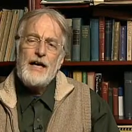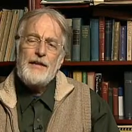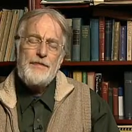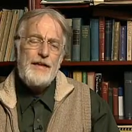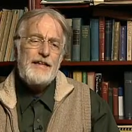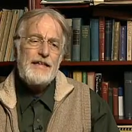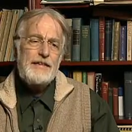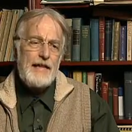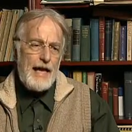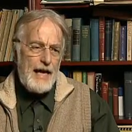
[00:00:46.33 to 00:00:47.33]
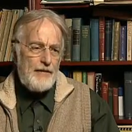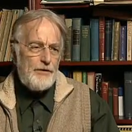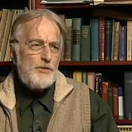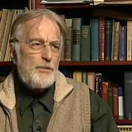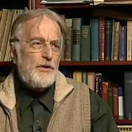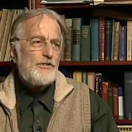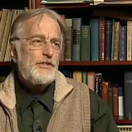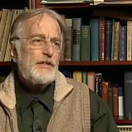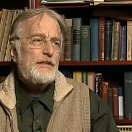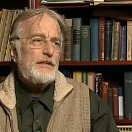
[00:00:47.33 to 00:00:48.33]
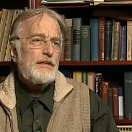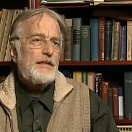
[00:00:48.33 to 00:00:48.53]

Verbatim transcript: I think that the average person